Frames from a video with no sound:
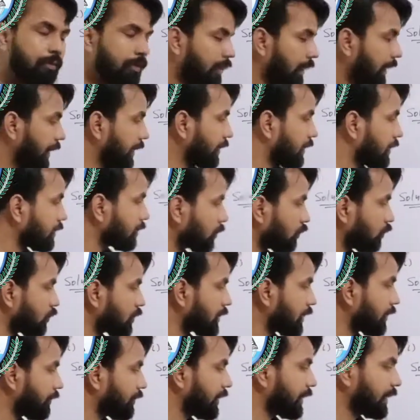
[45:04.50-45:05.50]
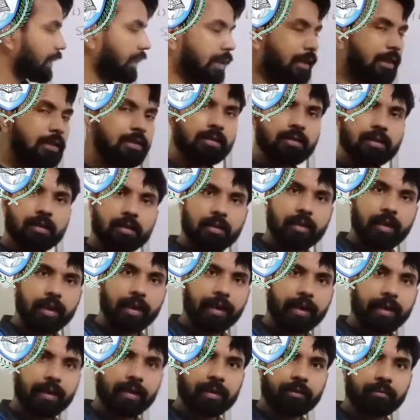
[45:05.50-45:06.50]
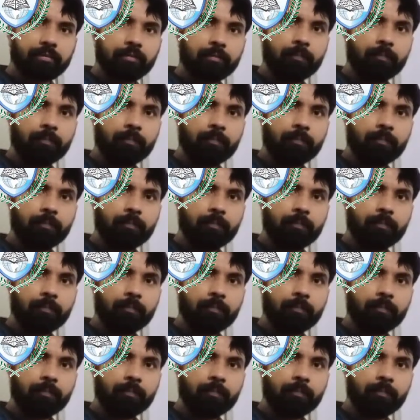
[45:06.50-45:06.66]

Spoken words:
and this root 17 is negative.